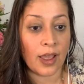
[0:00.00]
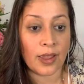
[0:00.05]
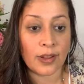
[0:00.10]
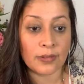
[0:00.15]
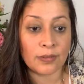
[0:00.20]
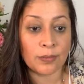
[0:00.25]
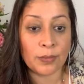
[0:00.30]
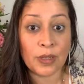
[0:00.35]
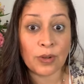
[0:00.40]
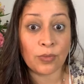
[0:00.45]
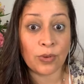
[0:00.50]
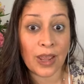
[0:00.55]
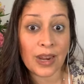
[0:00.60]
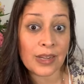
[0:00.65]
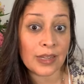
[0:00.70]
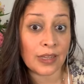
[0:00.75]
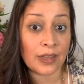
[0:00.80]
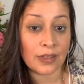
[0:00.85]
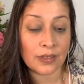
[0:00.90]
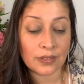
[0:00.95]
and be
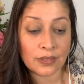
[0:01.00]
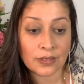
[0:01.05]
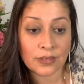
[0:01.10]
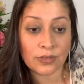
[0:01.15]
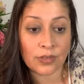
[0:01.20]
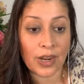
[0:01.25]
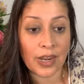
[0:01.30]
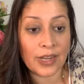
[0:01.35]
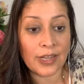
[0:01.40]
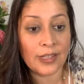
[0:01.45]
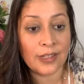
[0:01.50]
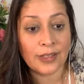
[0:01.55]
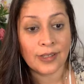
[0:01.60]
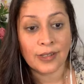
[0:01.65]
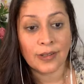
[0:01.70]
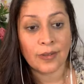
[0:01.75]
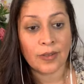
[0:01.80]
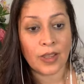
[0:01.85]
ready, right?